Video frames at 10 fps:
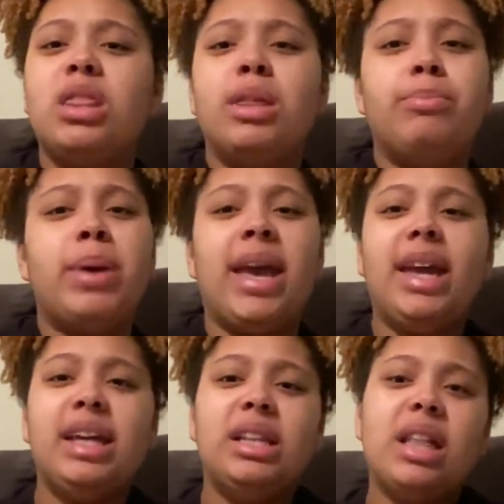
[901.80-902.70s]
the
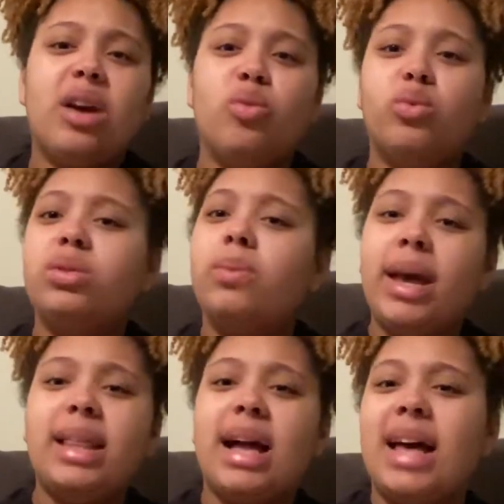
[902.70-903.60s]
pain like went
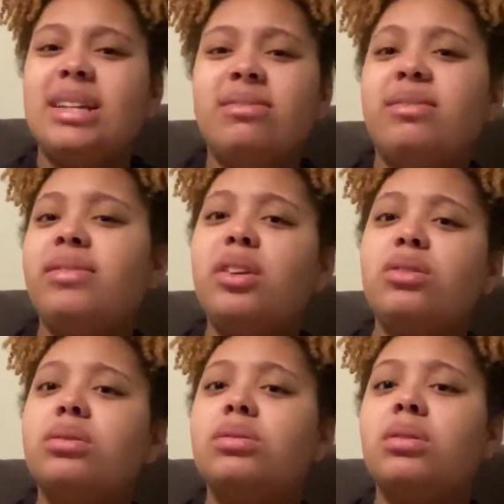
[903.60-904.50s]
away. Like I didn't
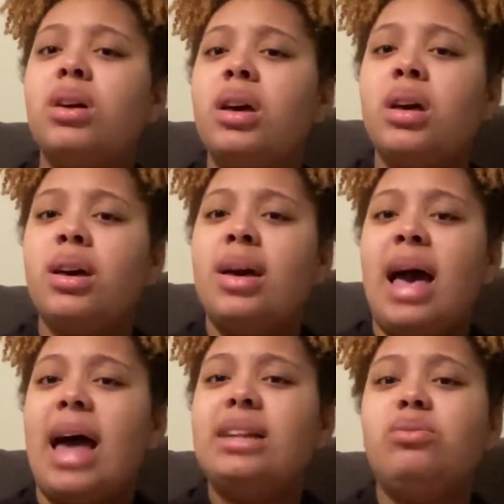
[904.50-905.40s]

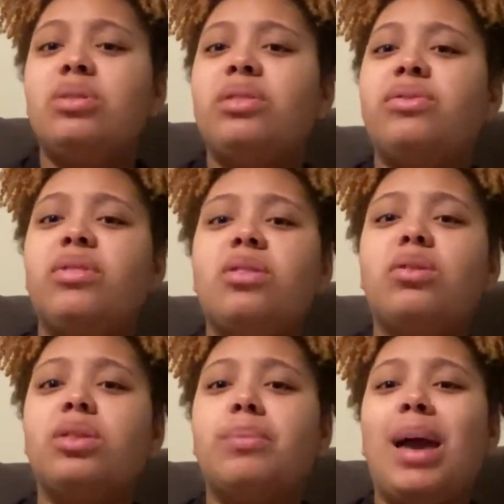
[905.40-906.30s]
really feel
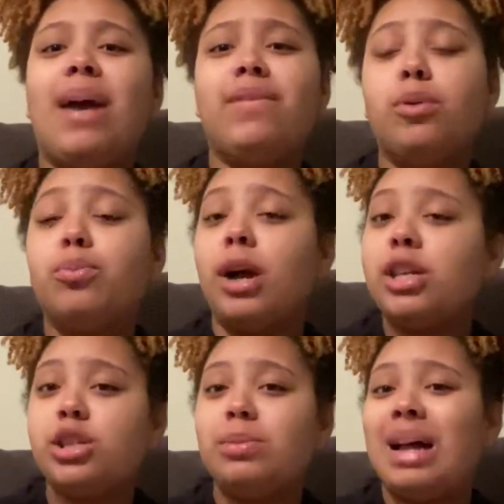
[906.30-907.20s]
the pain. I felt
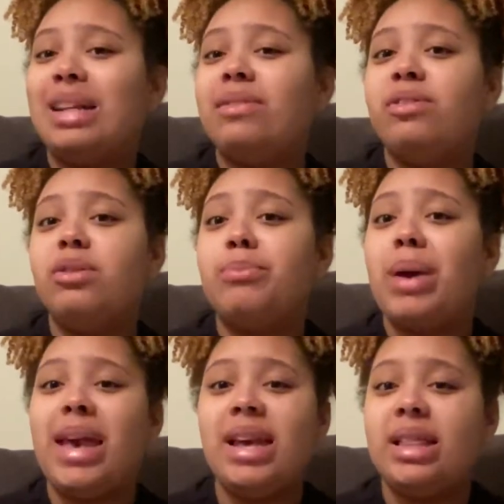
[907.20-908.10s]
pressure, but I didn't feel the
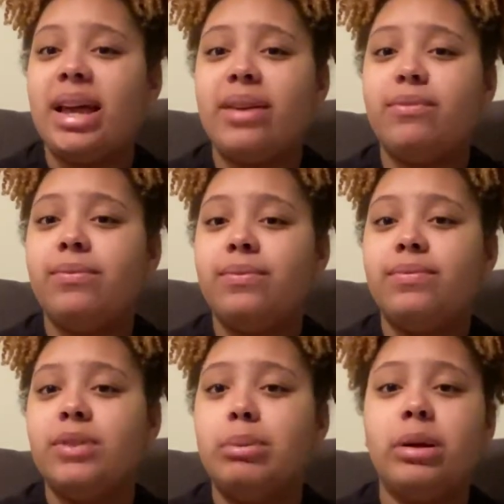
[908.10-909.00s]
pain, like
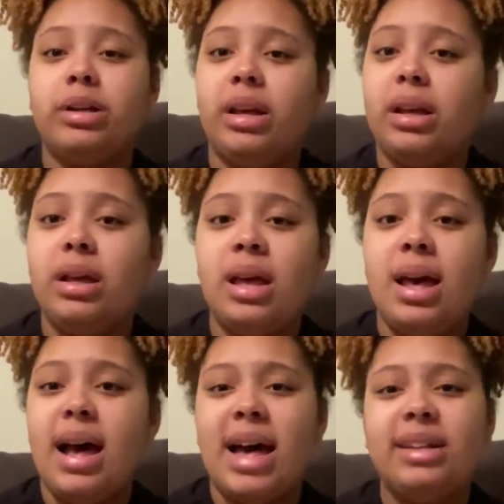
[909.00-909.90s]
the burning.
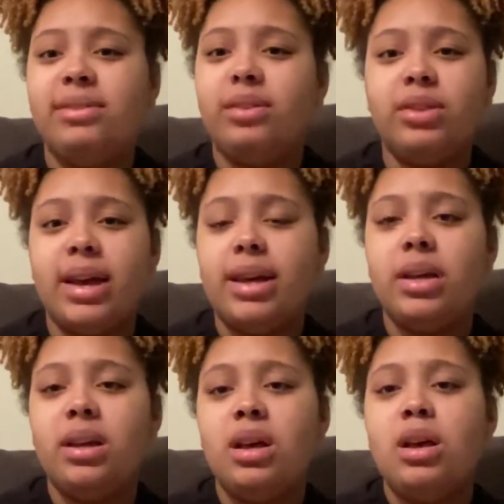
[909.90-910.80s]
I didn't feel that.
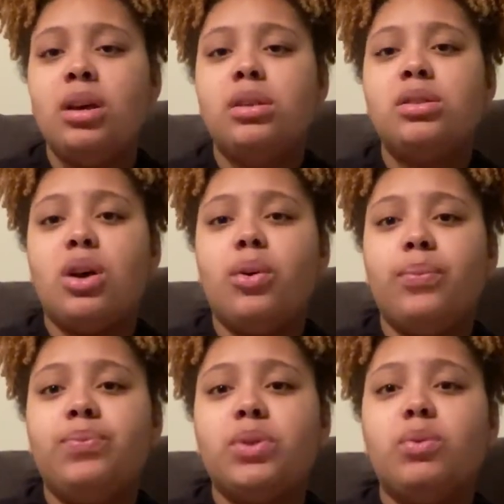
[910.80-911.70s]
So
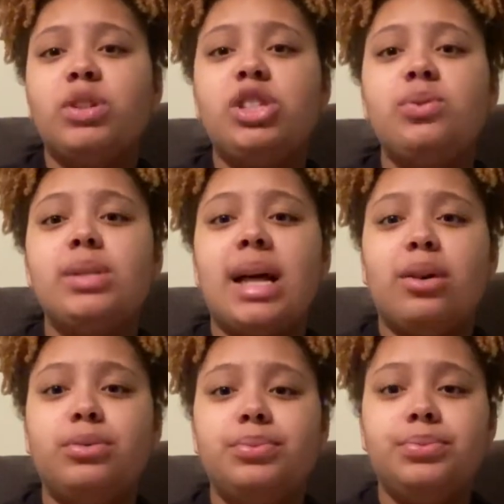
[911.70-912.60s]
once she was out,